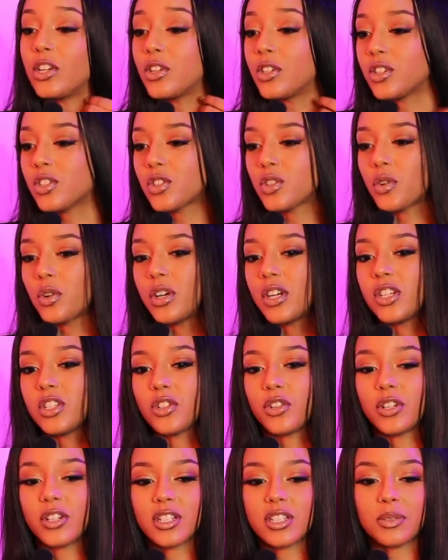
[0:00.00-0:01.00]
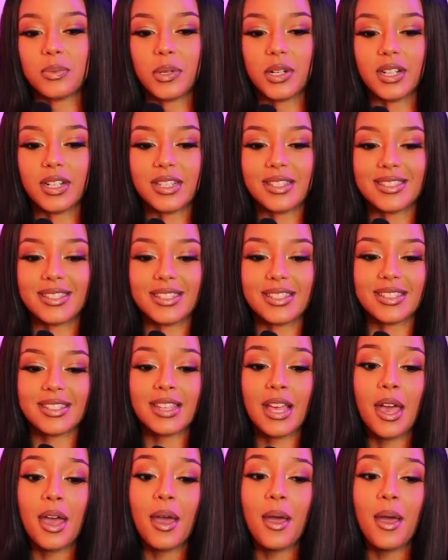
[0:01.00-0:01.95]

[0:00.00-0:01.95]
your stories, your experiences.